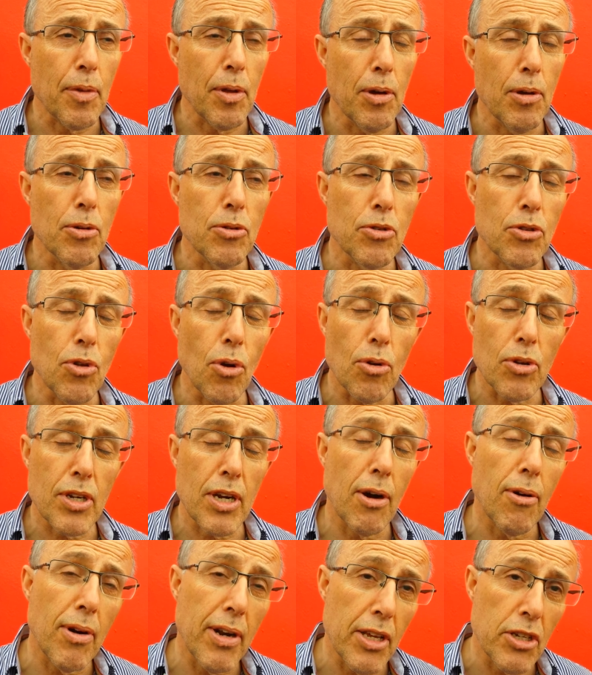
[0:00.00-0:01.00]
who's not
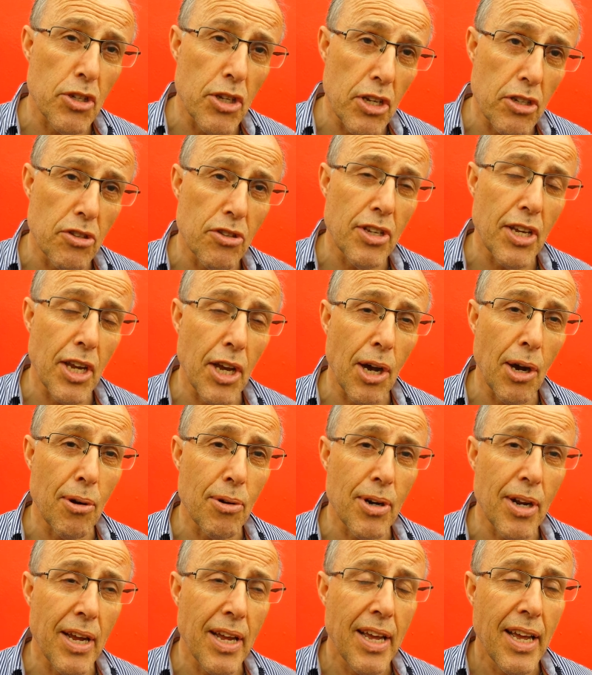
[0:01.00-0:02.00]
currently a season ticket
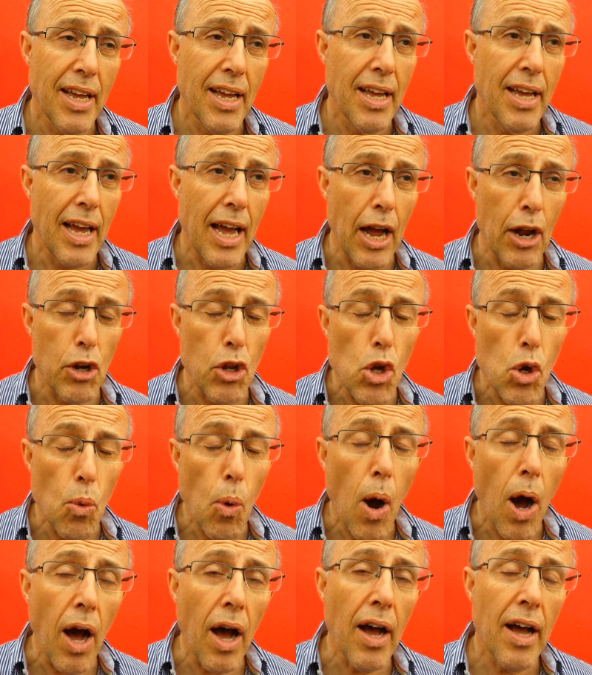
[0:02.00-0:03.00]
holder and you
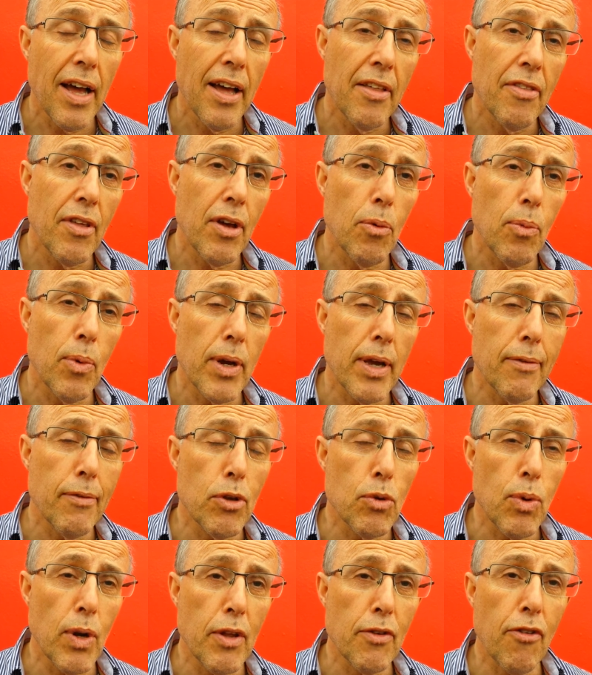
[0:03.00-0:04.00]
are, then we'll give
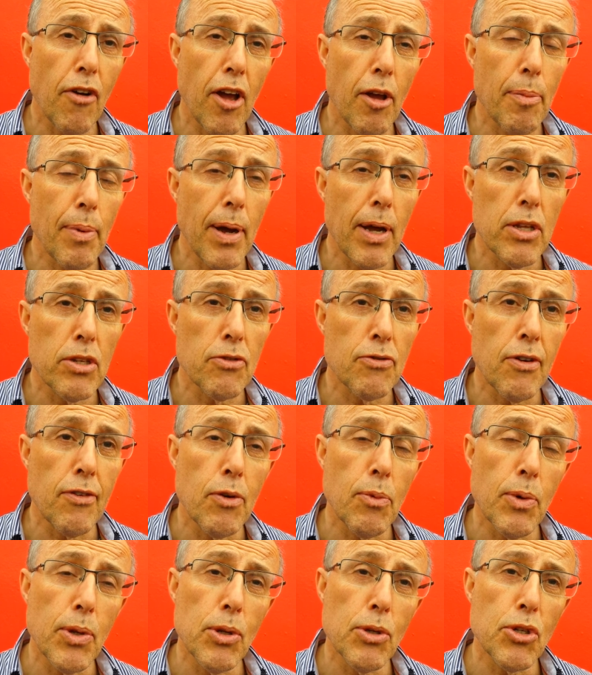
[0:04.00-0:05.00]
you £25 for
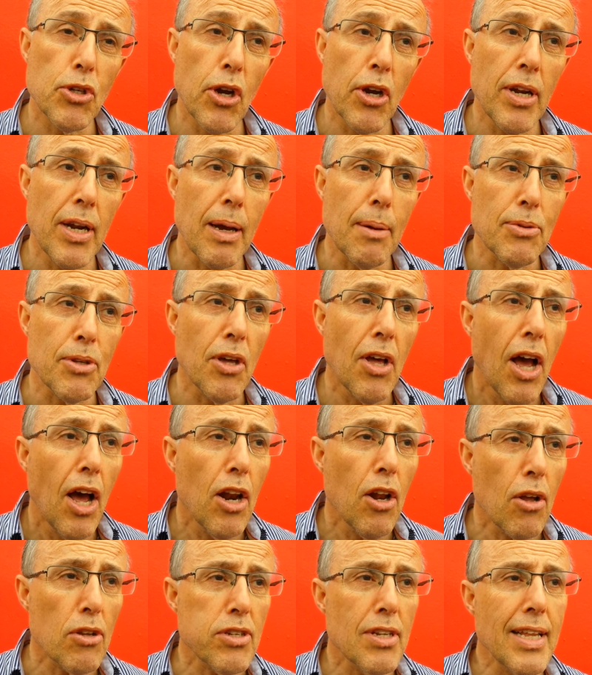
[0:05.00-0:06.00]
everyone you sign up. So
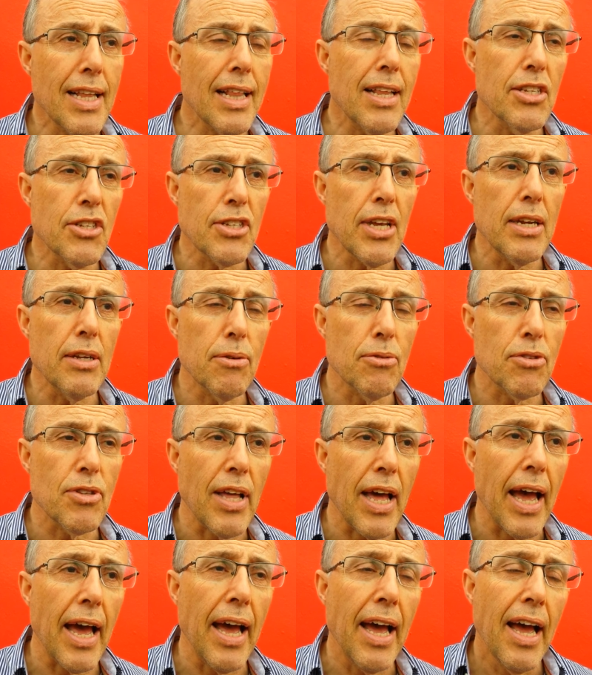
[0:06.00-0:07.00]
lots of little incentives
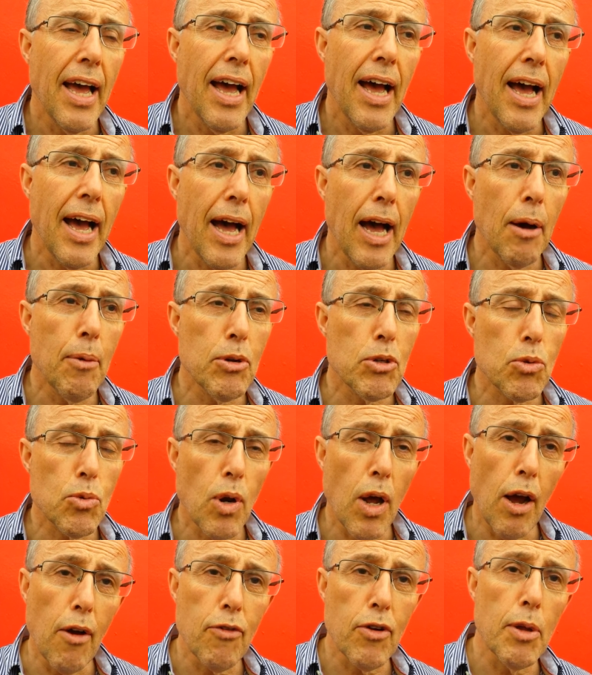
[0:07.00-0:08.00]
there, which
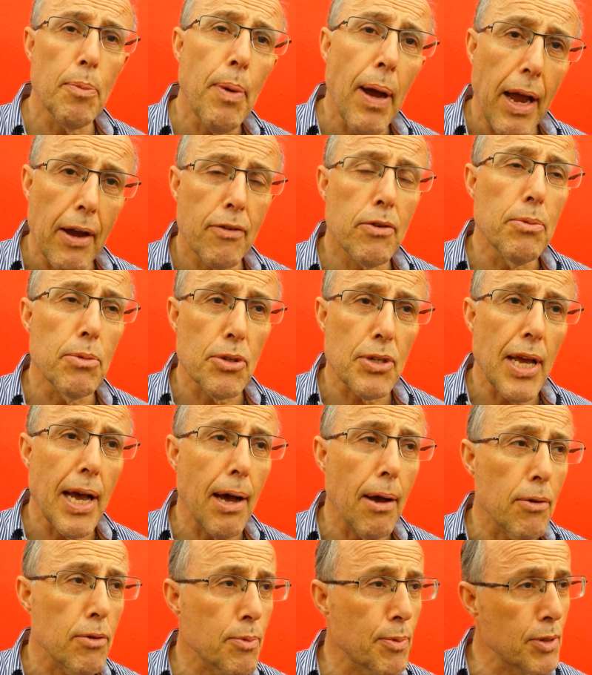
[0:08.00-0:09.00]
will hopefully pay for
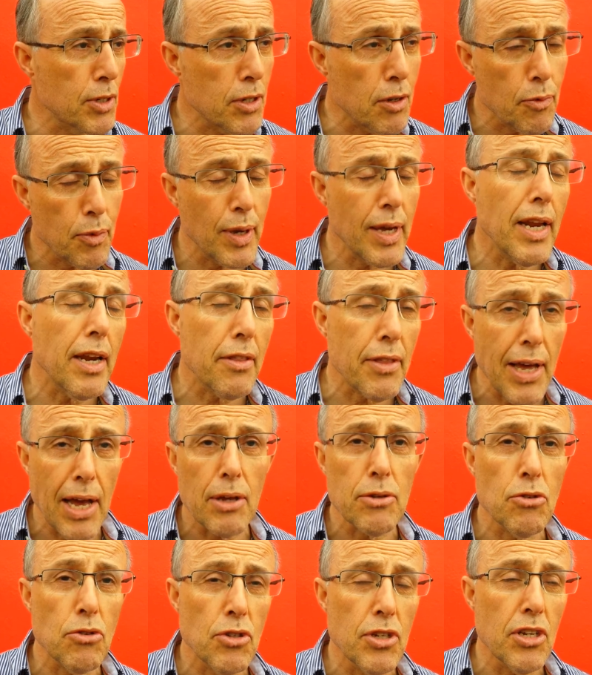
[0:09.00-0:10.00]
themselves, because if we get
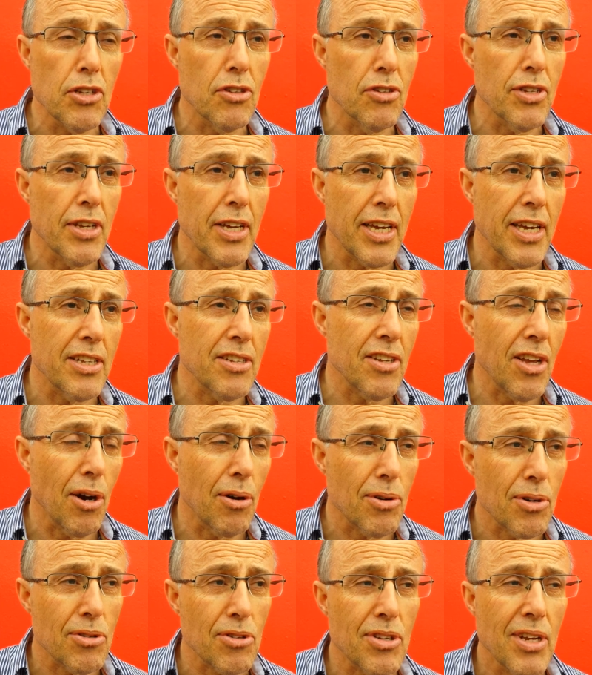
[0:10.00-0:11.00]
1,000 season ticket
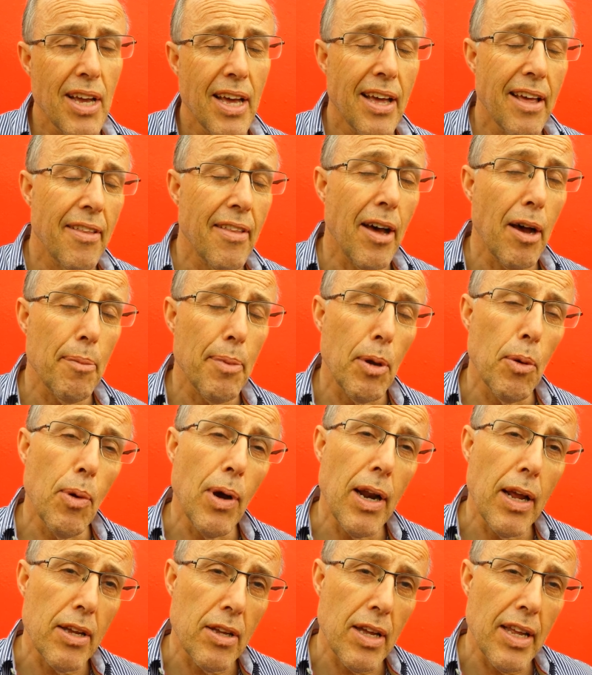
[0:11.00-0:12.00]
holders, that'll be
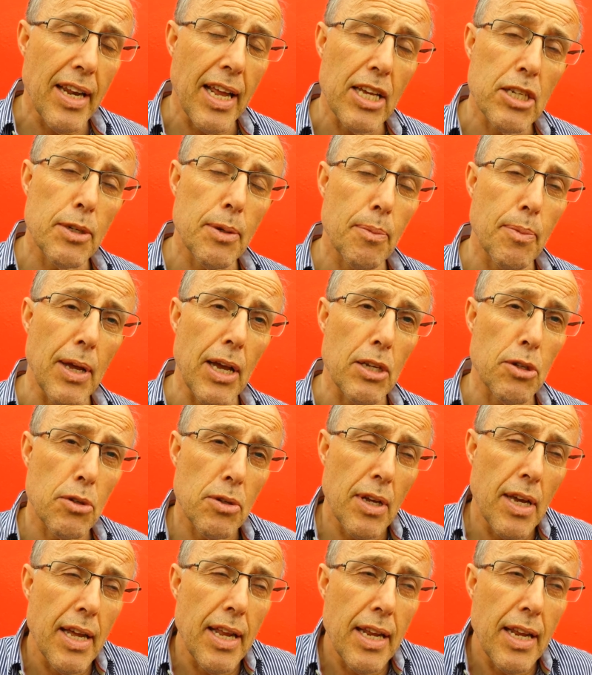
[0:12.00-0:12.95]
well in excess